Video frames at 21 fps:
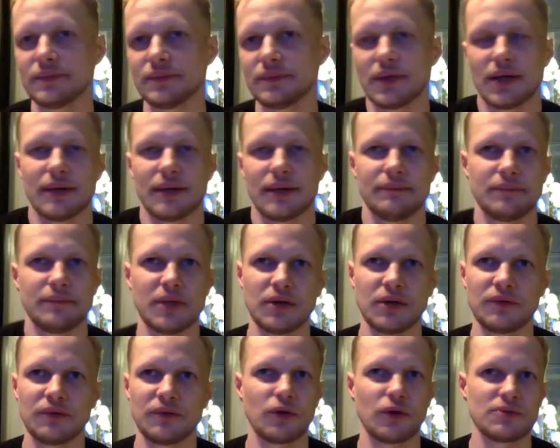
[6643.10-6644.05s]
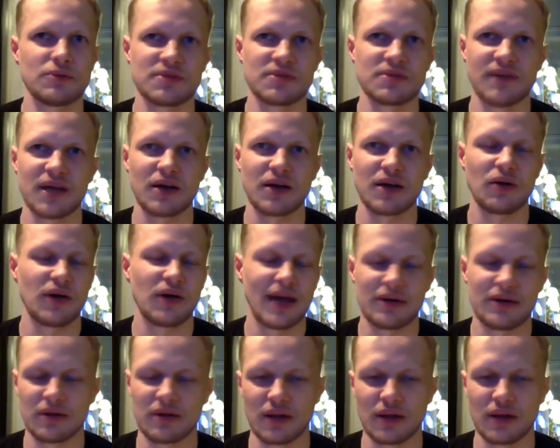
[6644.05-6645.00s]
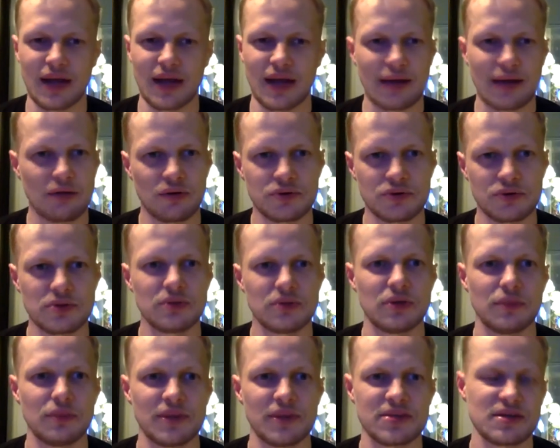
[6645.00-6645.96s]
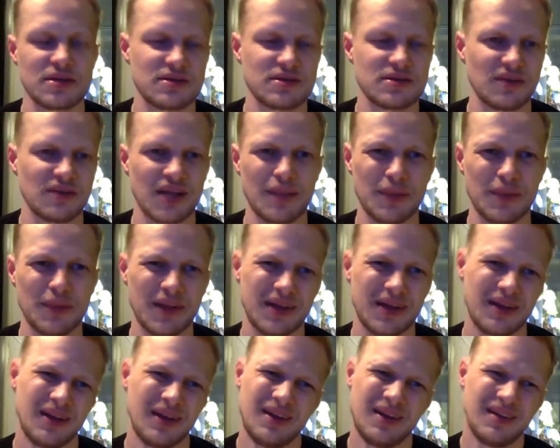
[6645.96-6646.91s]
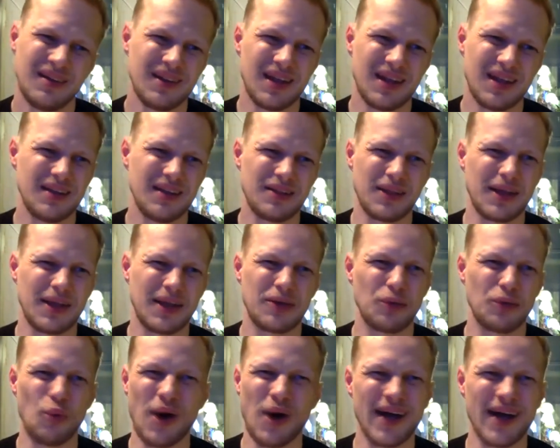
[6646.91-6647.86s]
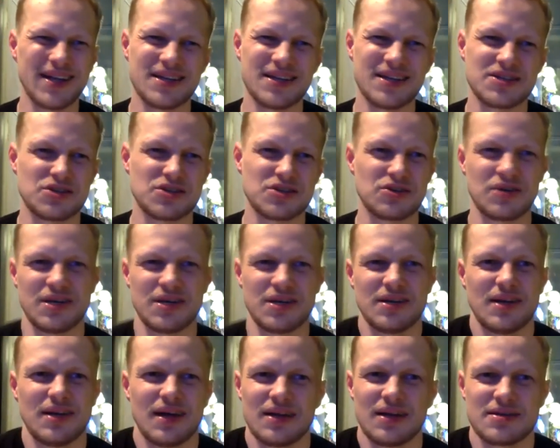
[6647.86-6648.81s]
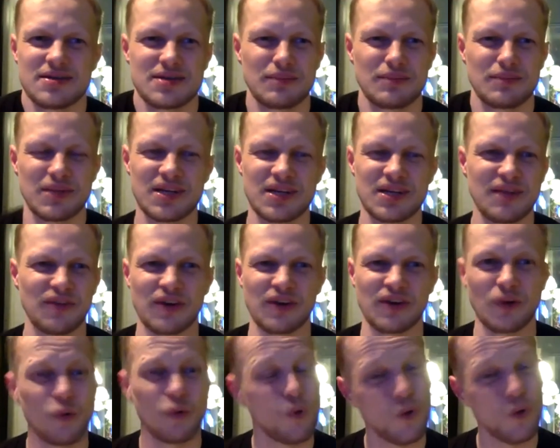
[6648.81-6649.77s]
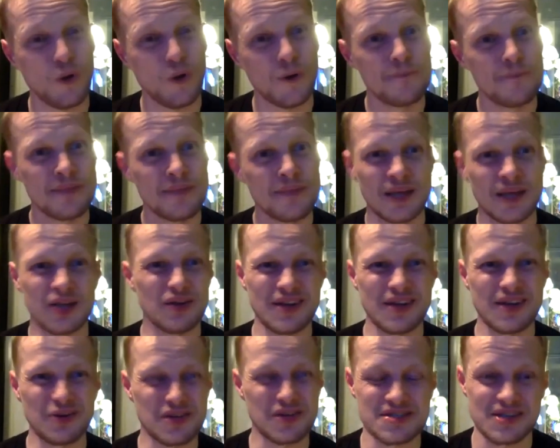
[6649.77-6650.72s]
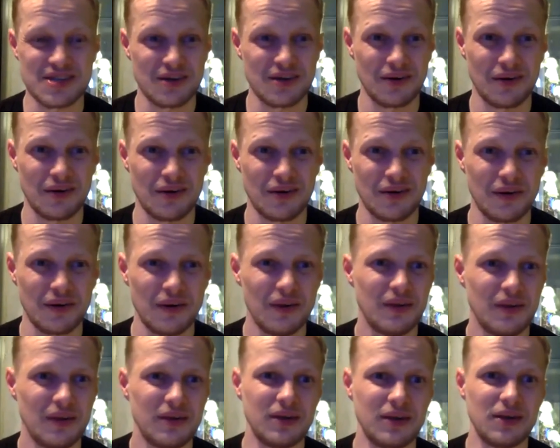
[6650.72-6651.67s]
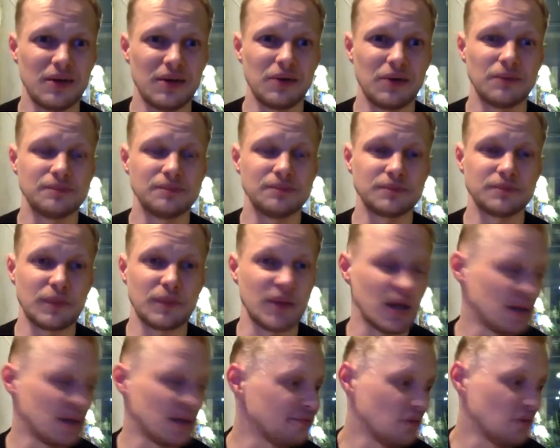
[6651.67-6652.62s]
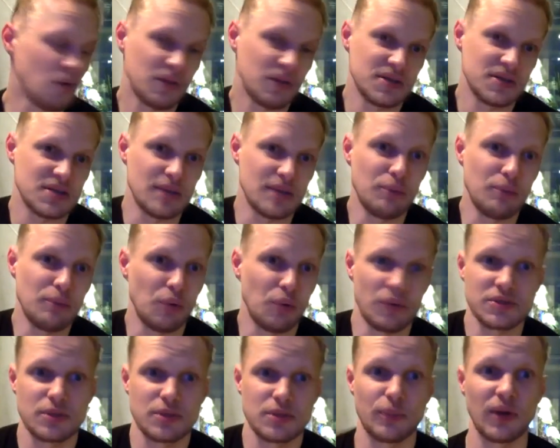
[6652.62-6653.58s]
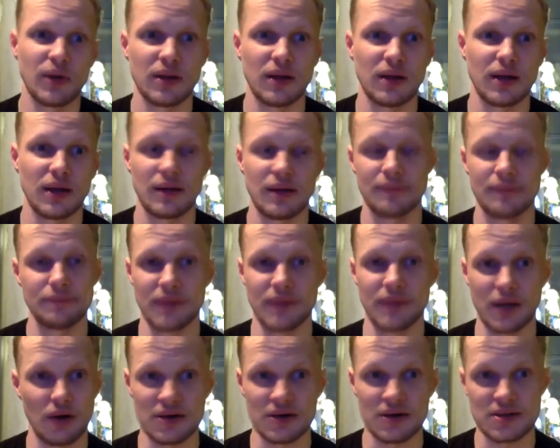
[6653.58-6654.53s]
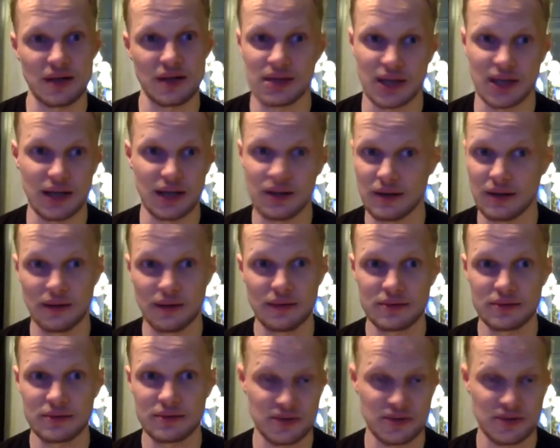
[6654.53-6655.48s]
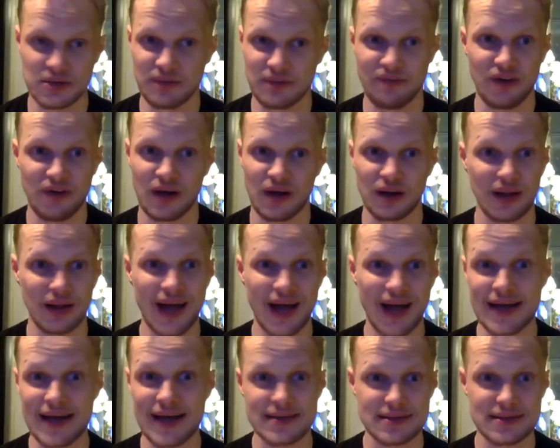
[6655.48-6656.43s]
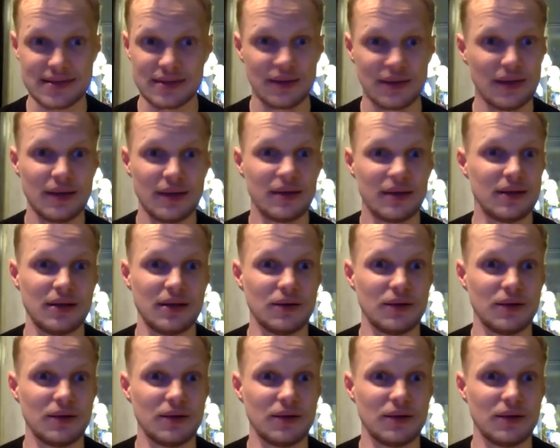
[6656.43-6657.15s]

um, you know, forms of alcohol, ag like agriculture, no pesticides, like that. But like, like wine gets treated as something different, or, you know, they don't consider, you know, I mean, I love all these imports, but like they cost a lot to get here, especially in fucking glass, you